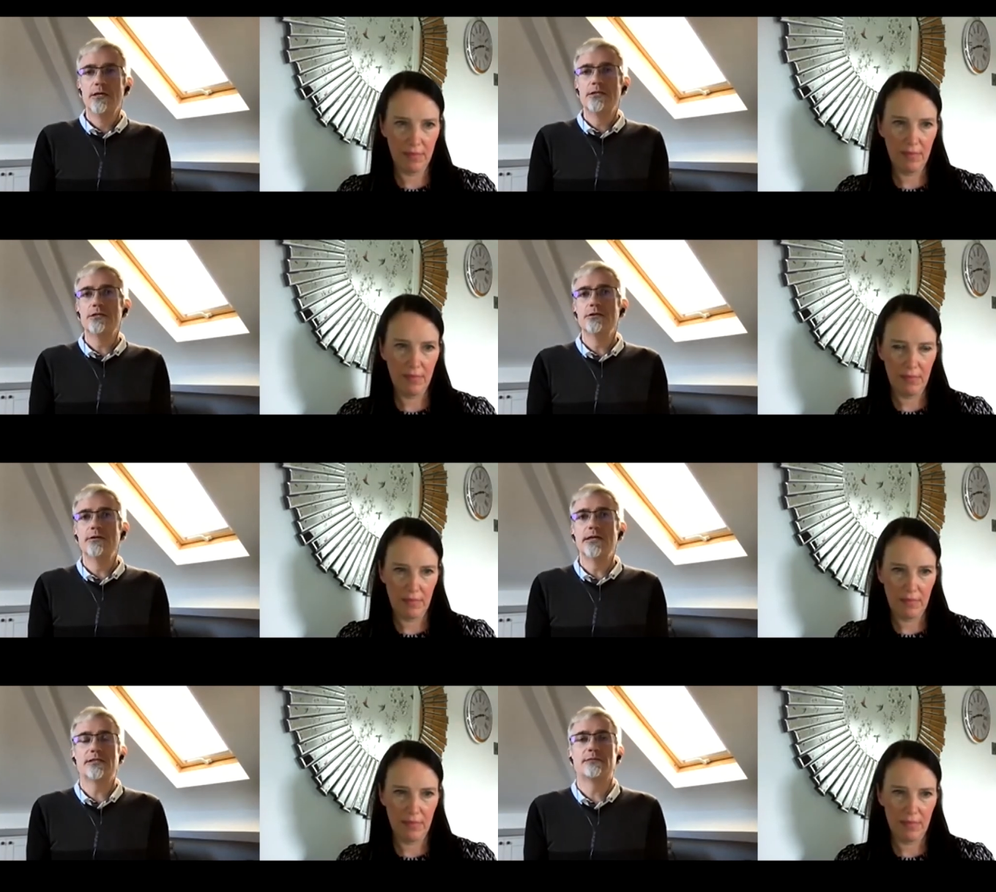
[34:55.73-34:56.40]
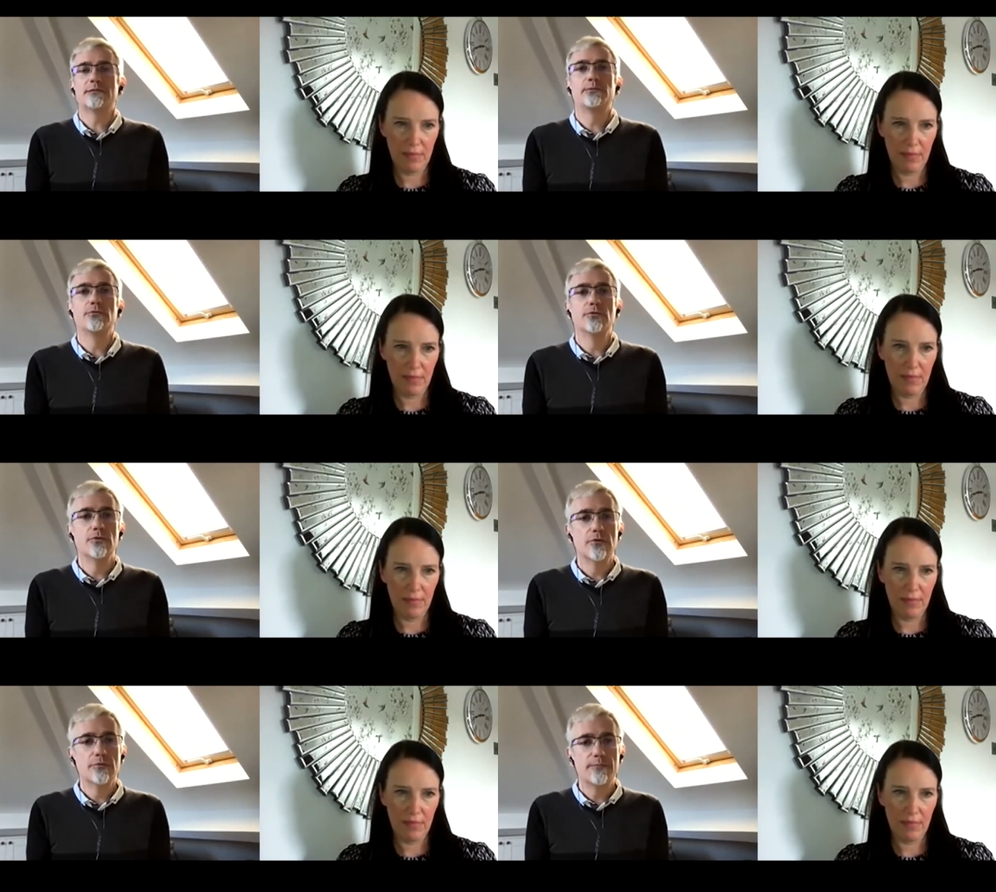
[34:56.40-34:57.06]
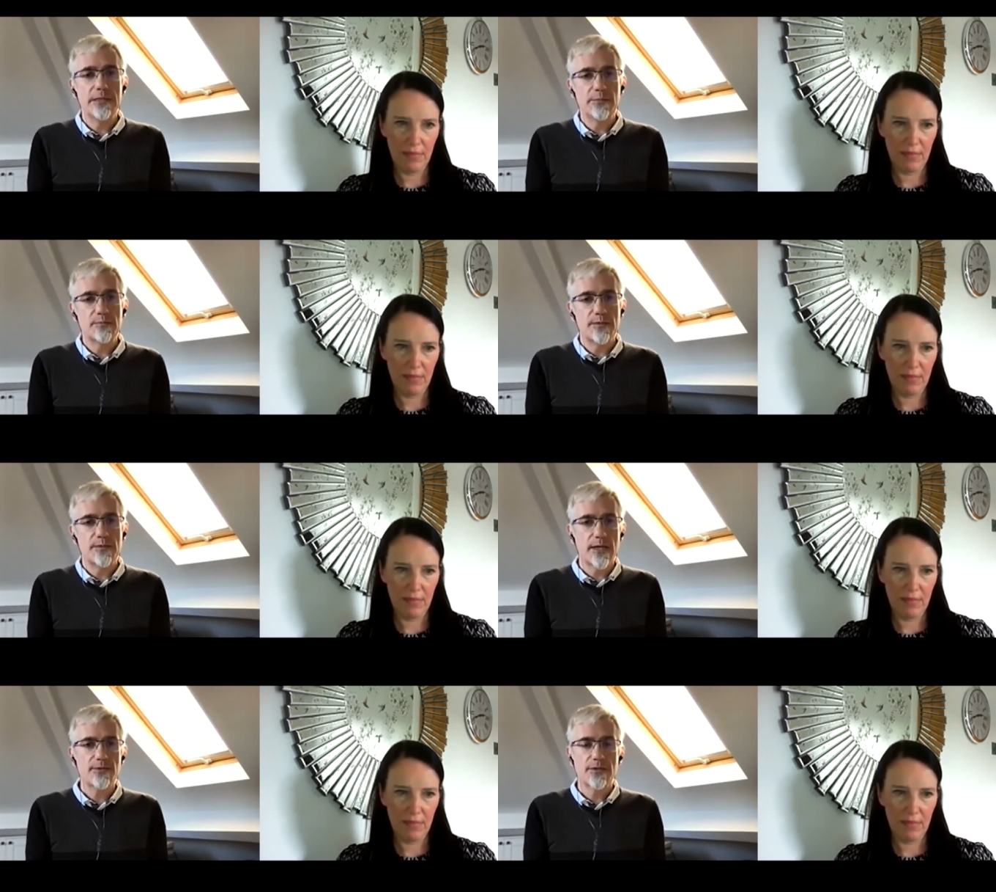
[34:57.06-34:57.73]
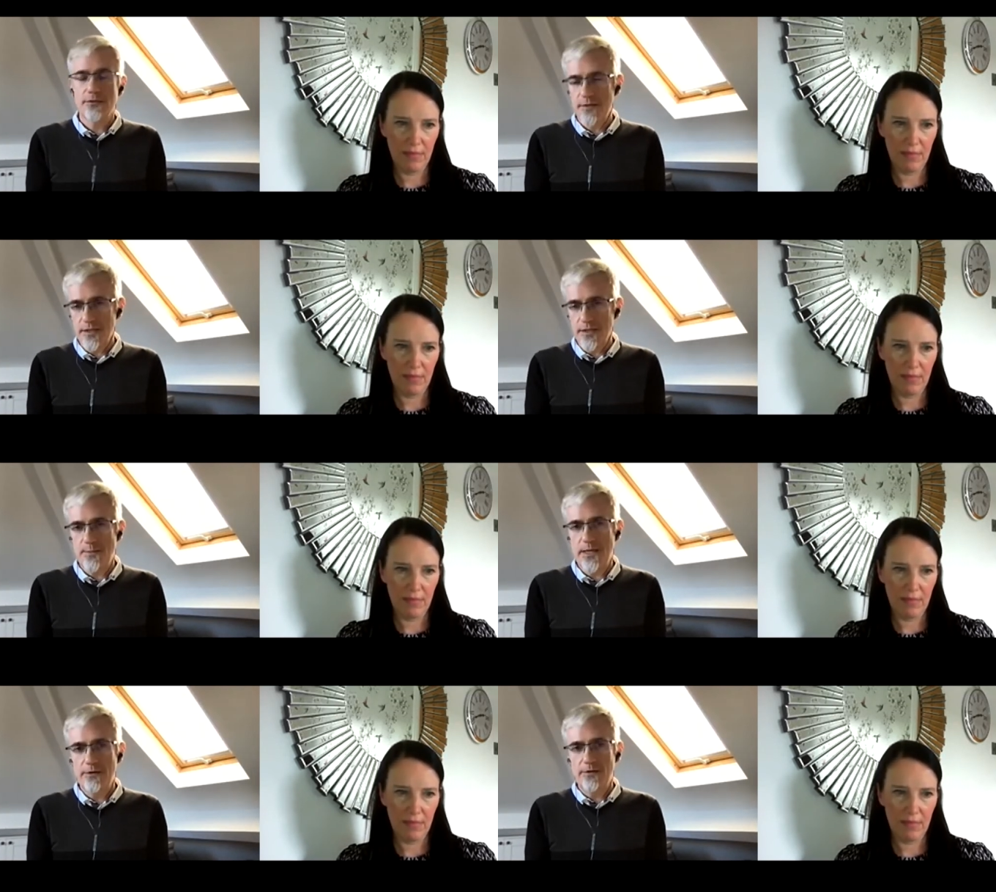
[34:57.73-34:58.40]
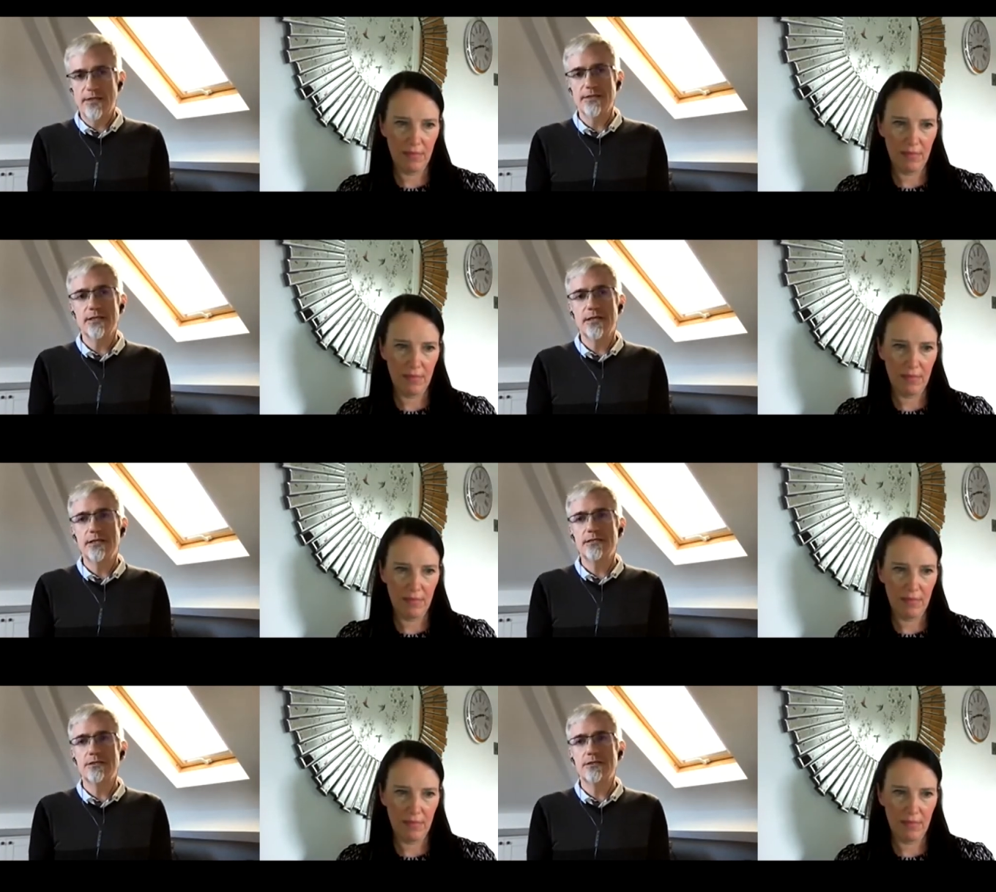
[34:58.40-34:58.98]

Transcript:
Speaker 1: to explore people's perceptions of the experiences,